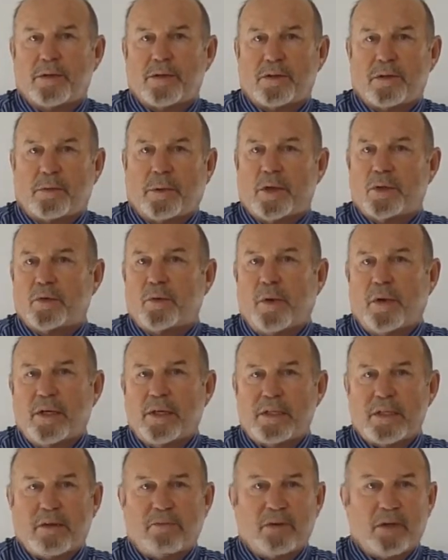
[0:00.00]
There's about
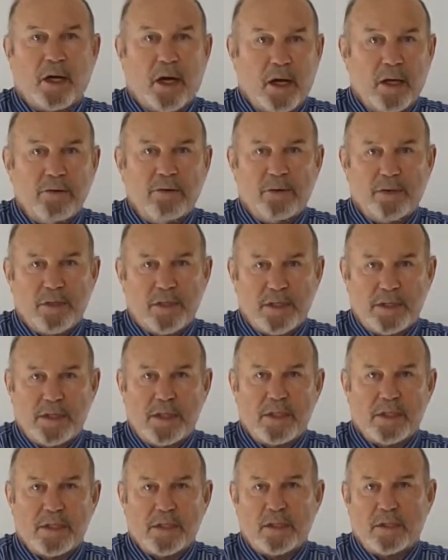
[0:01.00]
2,700
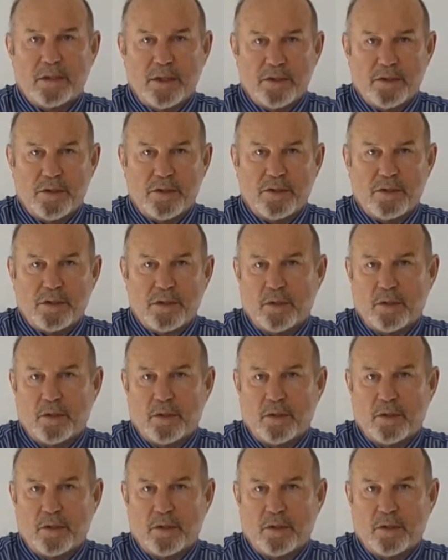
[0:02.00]
disease conditions